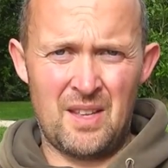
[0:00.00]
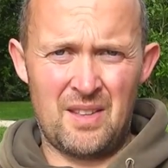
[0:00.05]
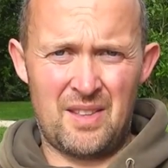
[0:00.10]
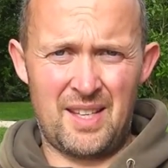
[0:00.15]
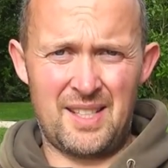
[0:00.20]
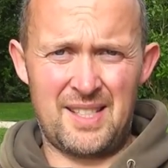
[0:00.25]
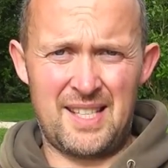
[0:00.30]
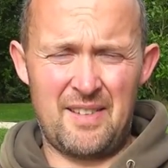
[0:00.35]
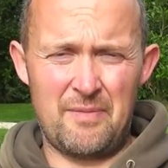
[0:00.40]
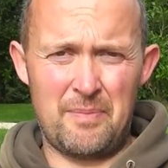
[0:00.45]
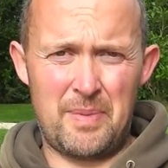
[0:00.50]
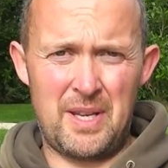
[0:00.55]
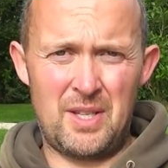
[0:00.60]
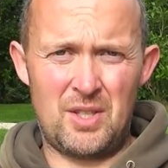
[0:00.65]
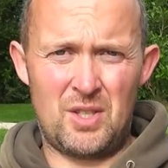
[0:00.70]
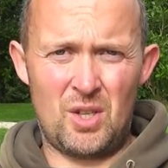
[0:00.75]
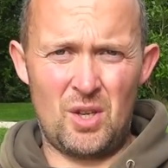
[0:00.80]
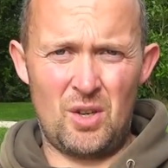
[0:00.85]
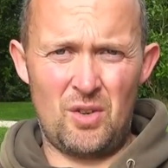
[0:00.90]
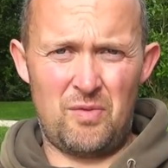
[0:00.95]
Things have been
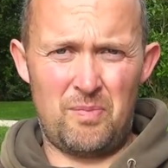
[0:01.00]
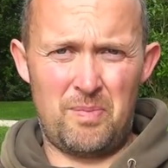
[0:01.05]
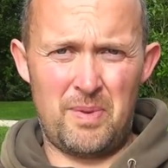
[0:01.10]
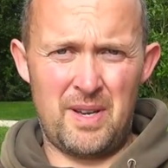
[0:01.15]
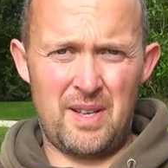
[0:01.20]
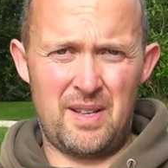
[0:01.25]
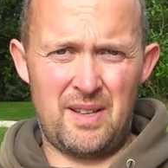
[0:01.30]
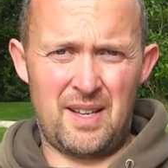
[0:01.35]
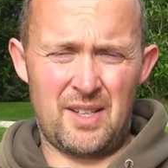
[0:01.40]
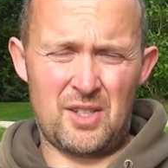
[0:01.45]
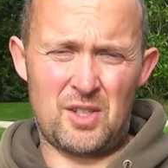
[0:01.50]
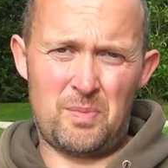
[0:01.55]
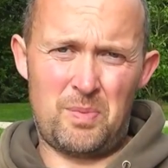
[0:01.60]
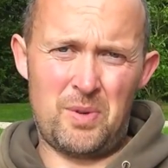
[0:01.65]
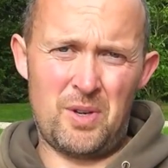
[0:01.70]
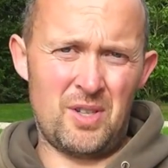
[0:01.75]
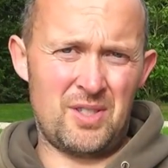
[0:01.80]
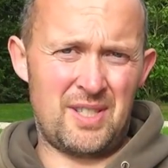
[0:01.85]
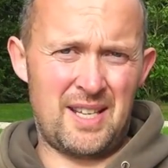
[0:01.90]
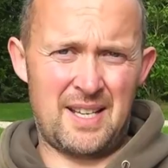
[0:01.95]
tough, but I
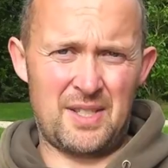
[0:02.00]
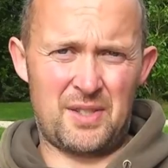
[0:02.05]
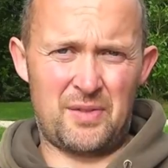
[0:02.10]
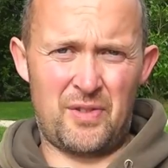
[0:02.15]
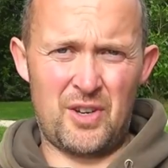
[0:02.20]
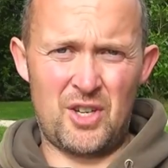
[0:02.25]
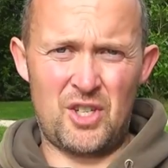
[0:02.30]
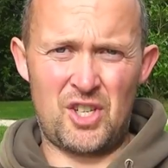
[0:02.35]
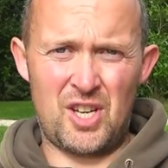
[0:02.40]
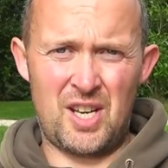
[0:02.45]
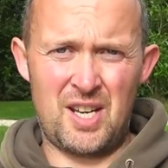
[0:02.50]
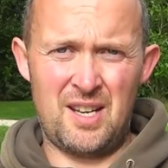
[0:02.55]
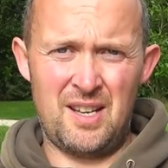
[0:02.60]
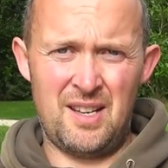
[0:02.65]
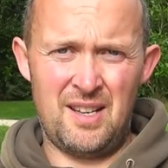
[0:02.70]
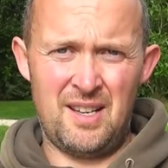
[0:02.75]
suppose that's fishing.